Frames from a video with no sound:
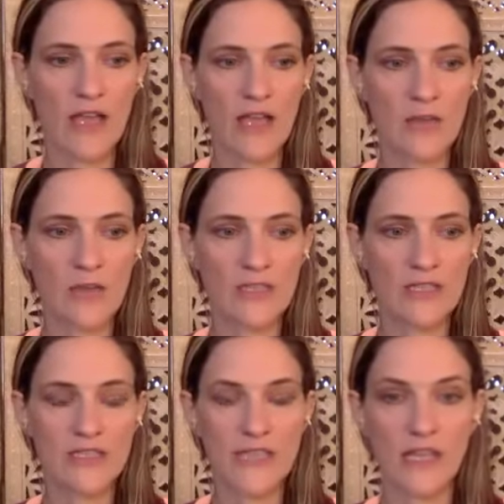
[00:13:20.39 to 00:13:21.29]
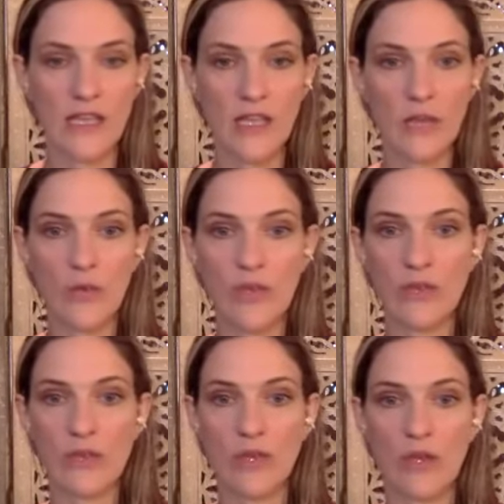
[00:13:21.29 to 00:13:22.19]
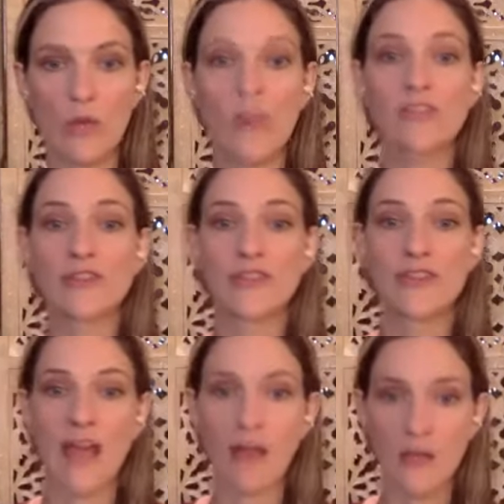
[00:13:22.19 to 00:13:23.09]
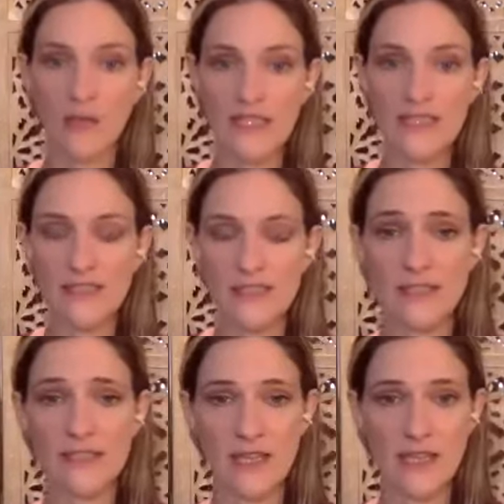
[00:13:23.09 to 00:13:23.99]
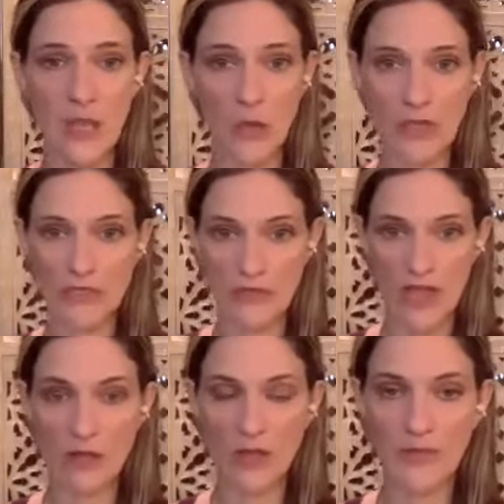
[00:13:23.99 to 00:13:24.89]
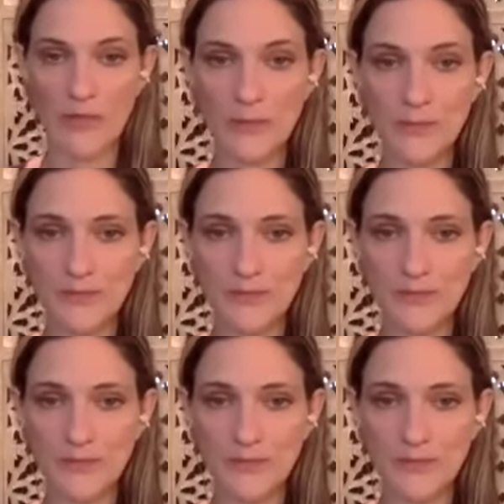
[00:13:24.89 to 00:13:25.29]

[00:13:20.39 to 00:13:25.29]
I was studying with Western alchemists and studying Western alchemy,